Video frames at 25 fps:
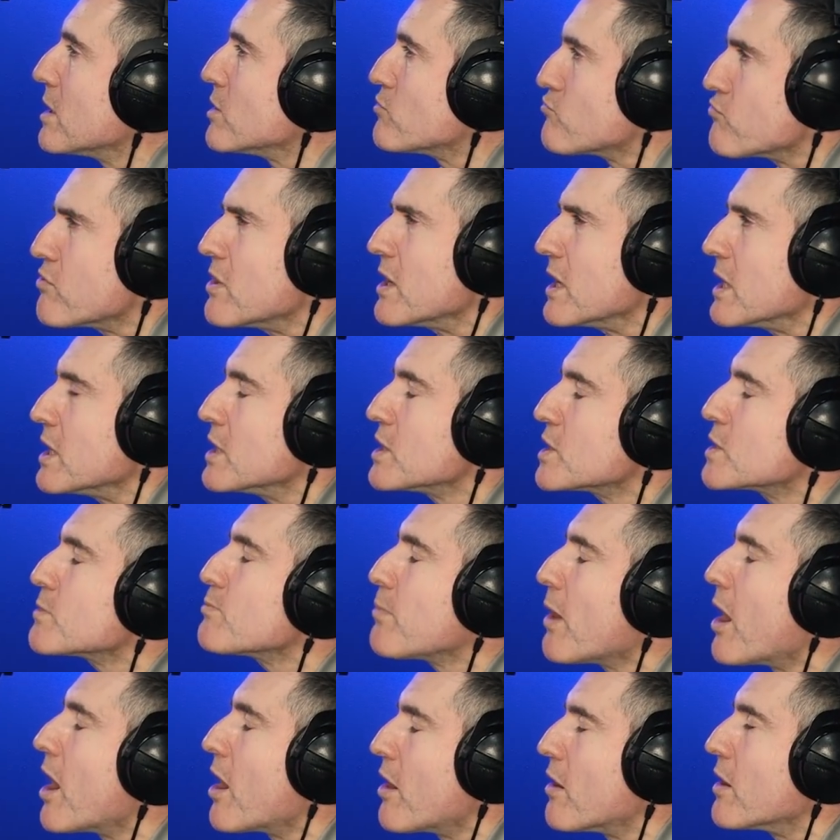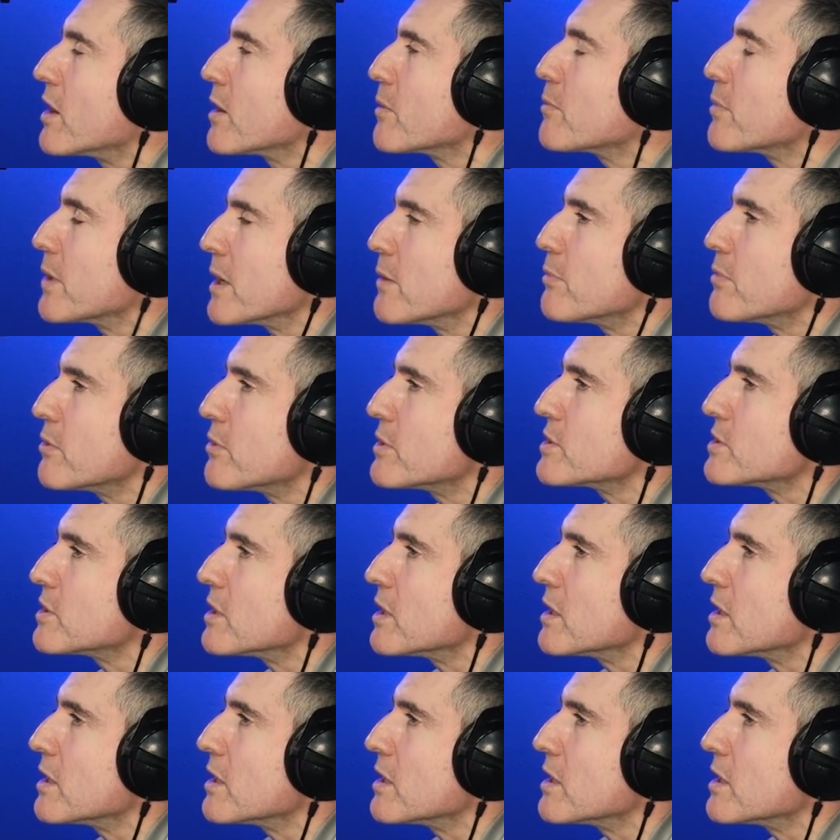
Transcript: really inspiring people, isn't he?